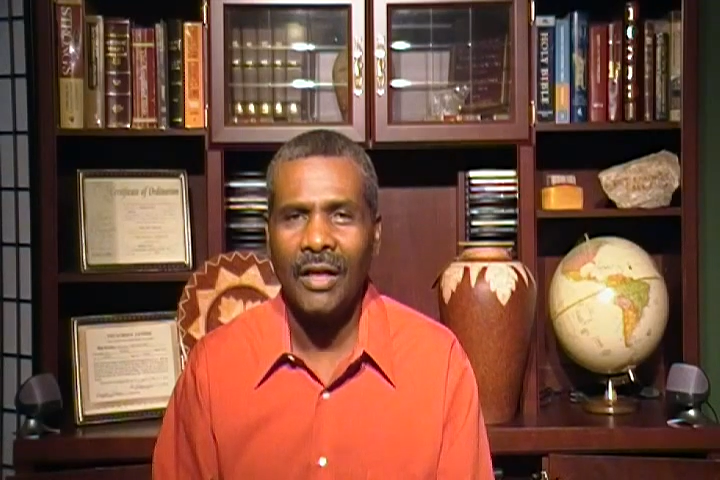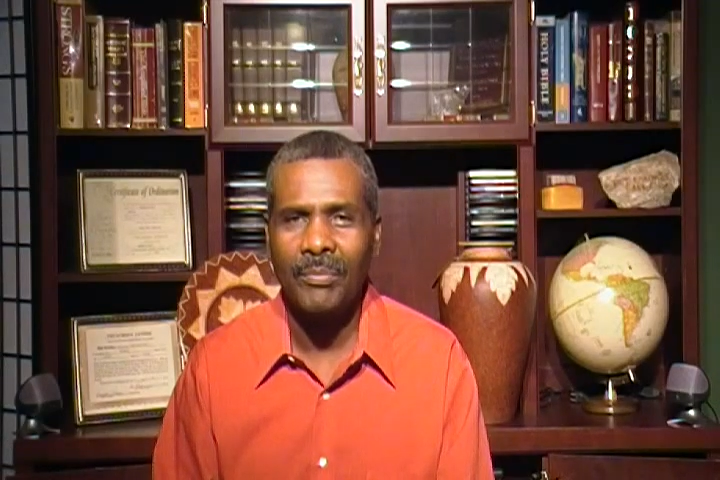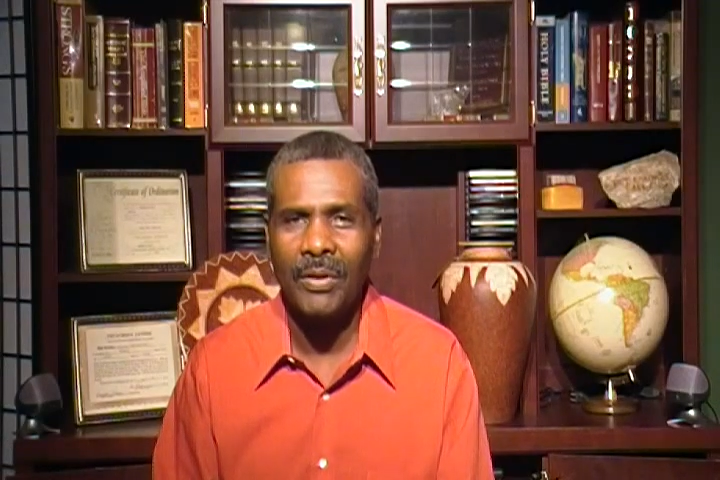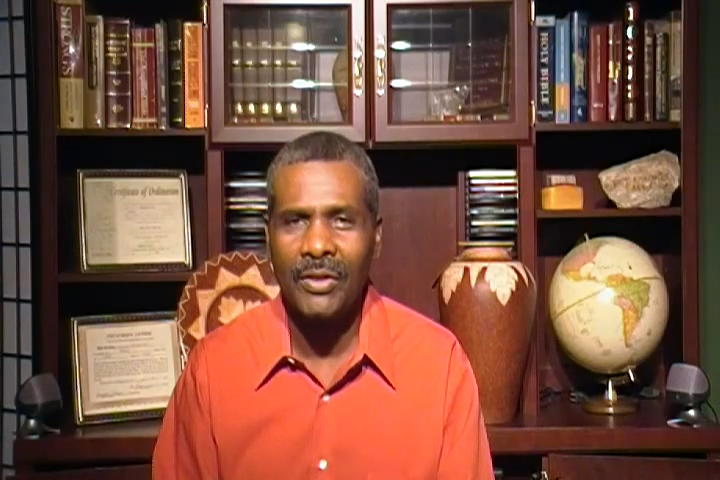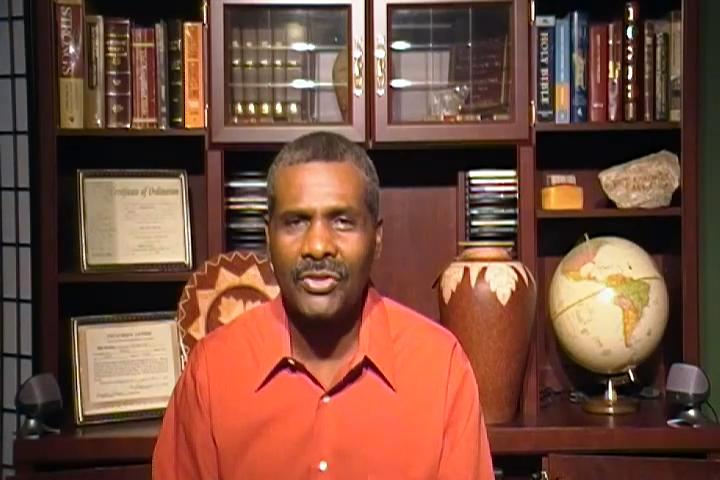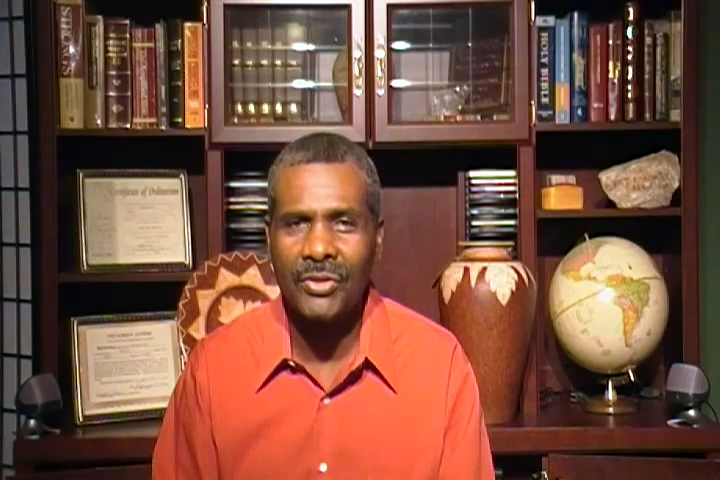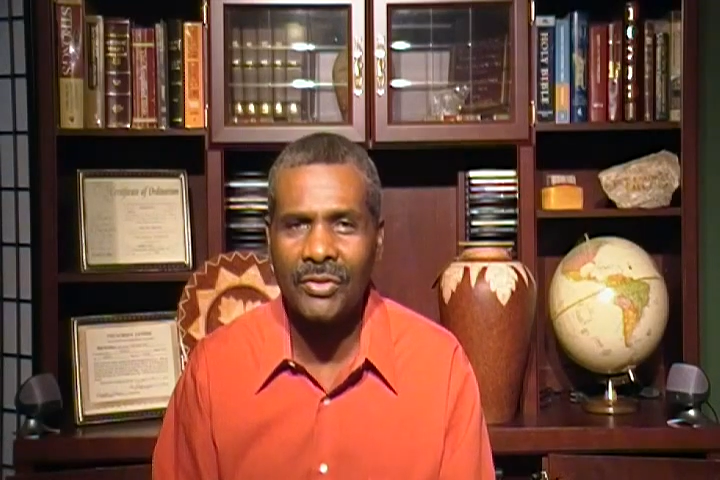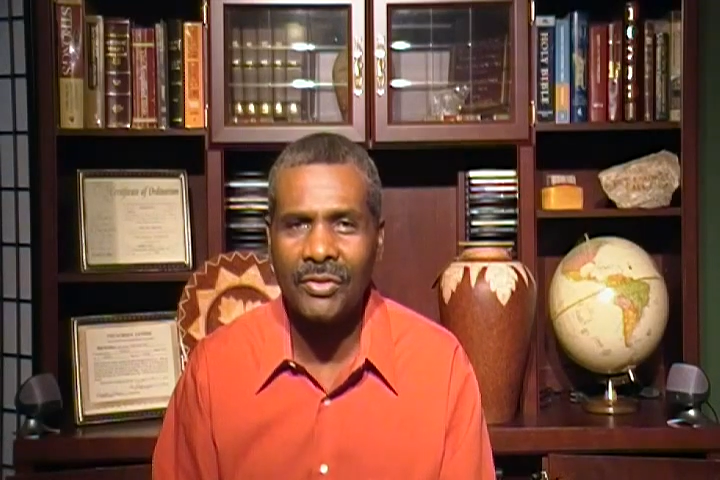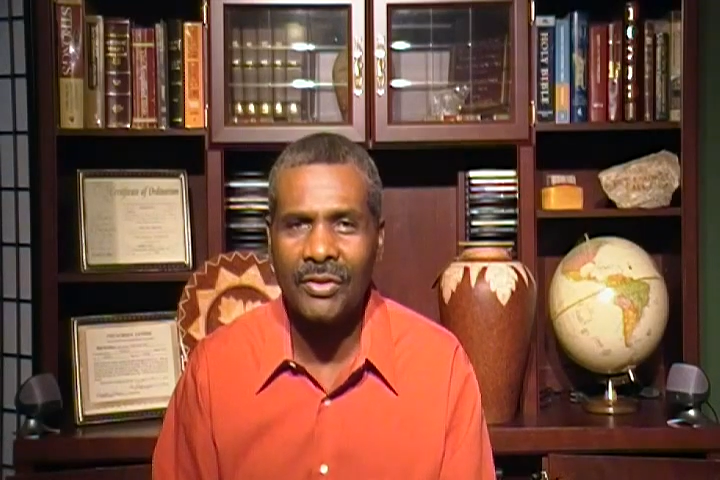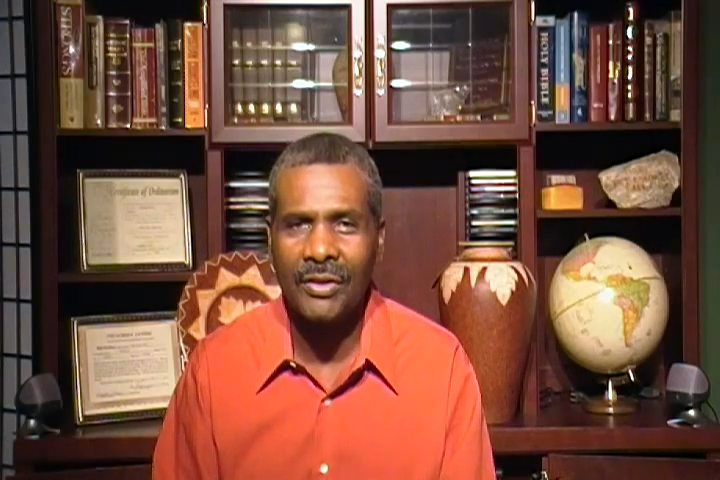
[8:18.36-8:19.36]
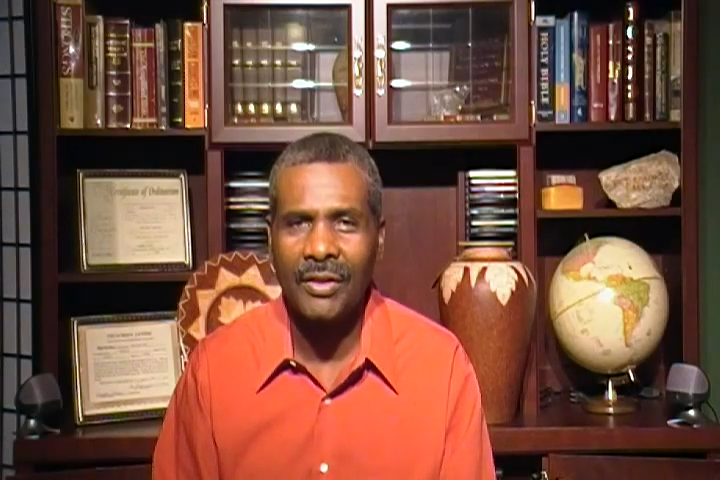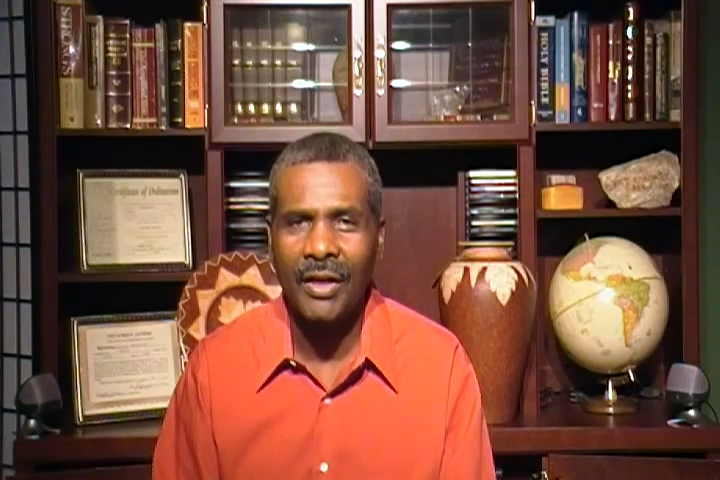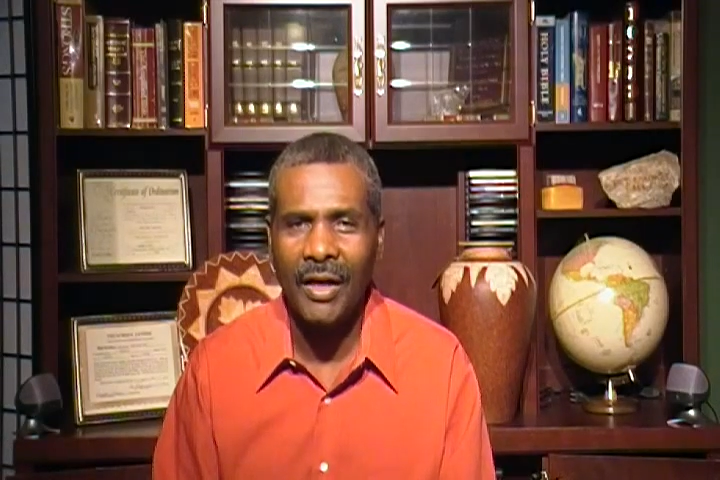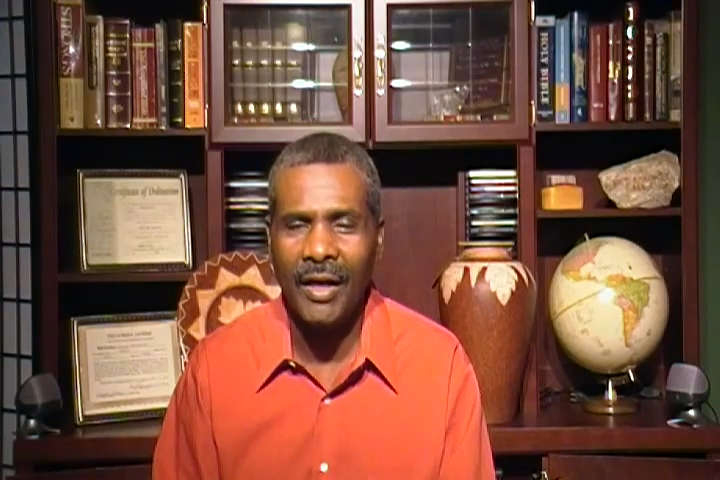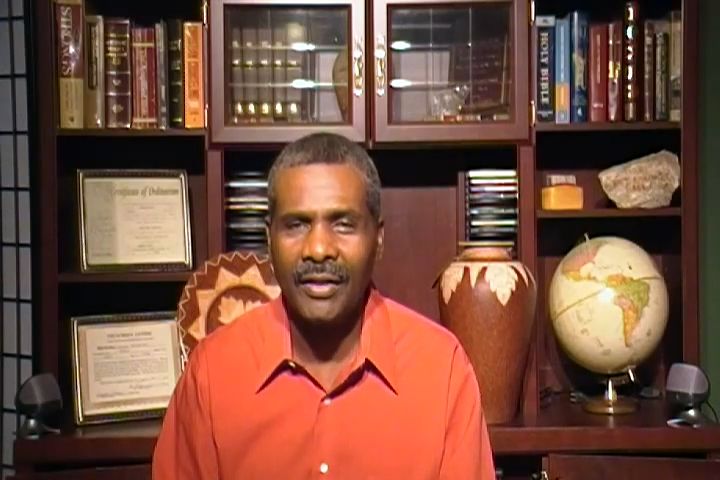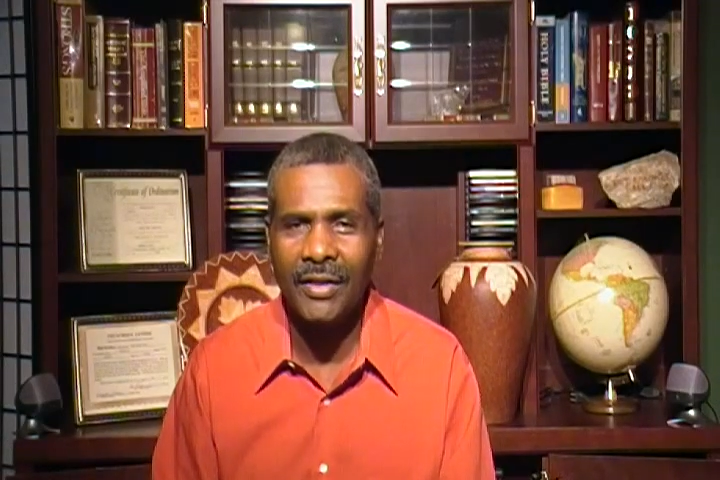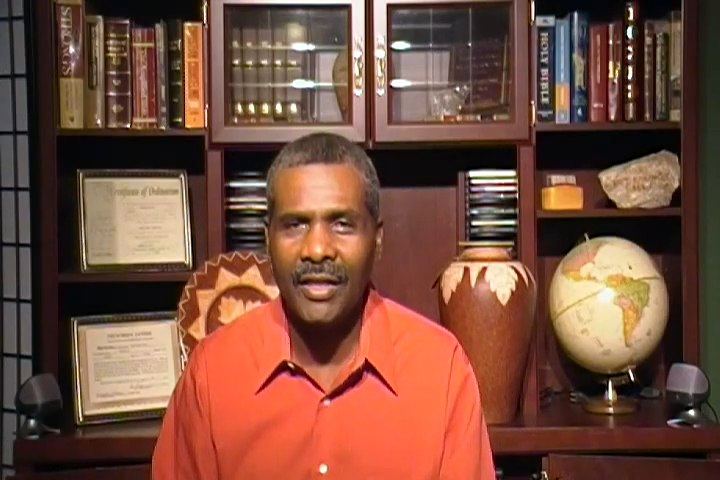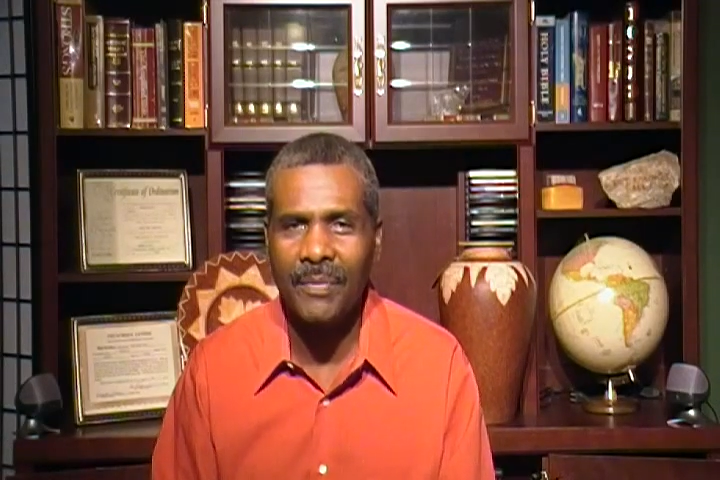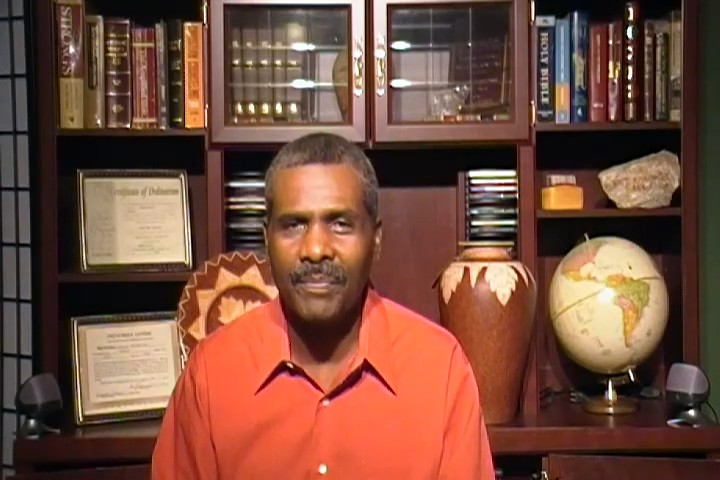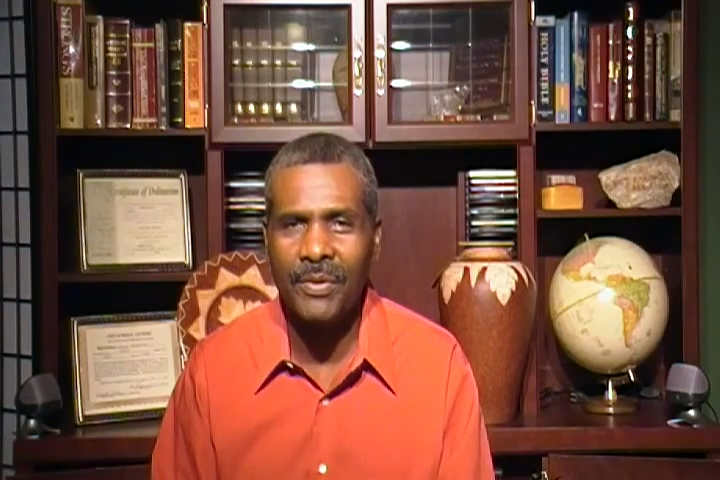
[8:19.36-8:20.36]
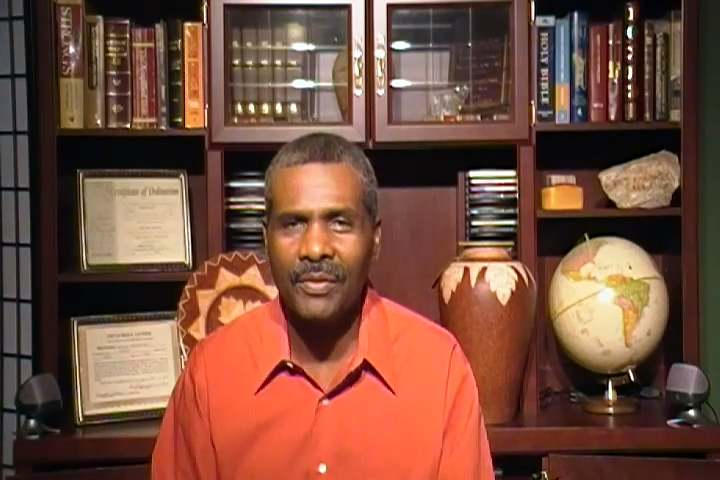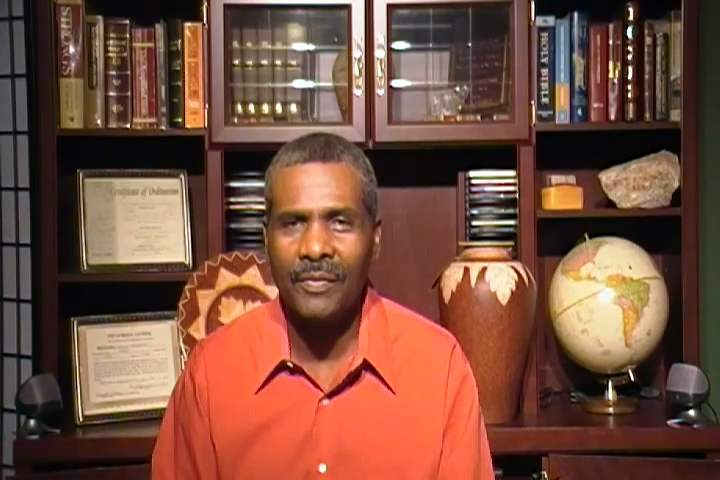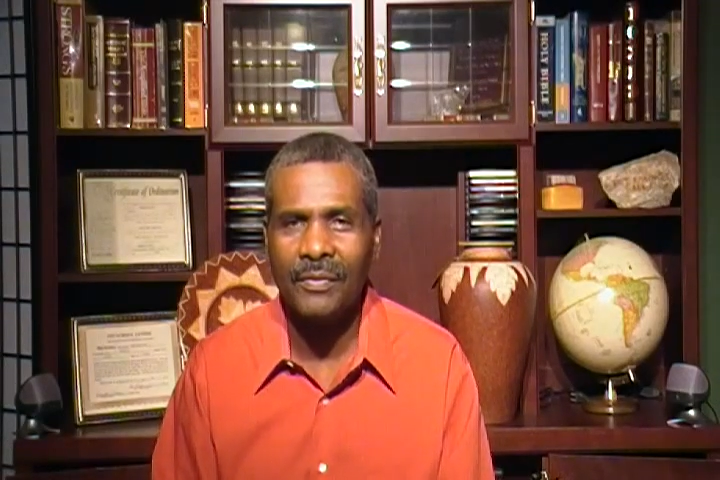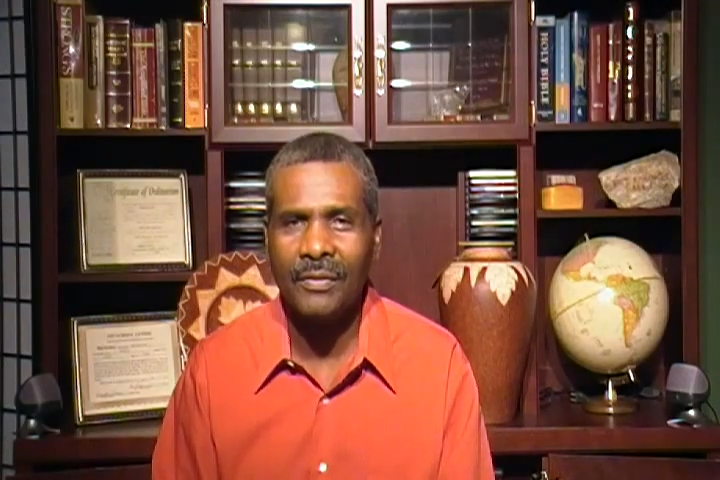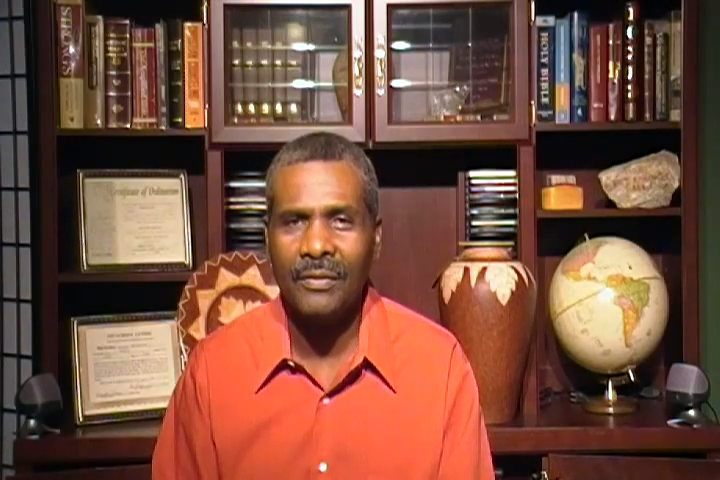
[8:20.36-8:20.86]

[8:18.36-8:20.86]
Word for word: God bless you and keep you.